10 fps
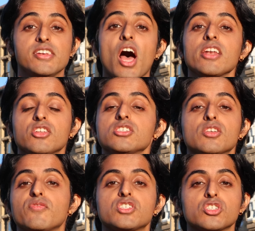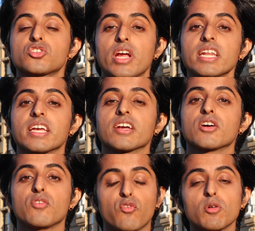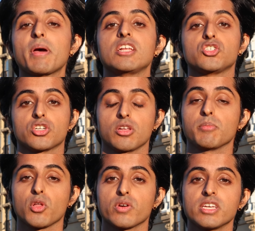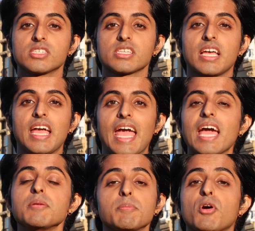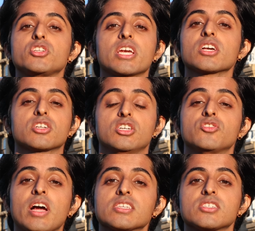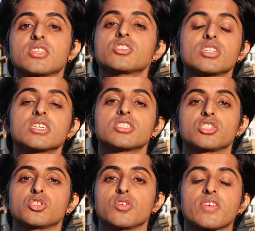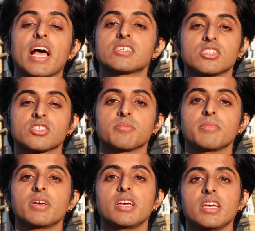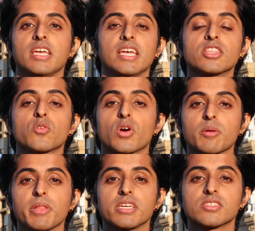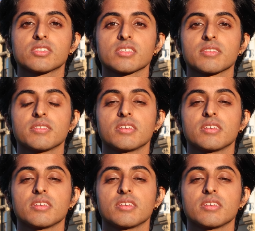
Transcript: not done sufficient training for managerial employees, and in particular addressed the serious issue of casteism in their workplace.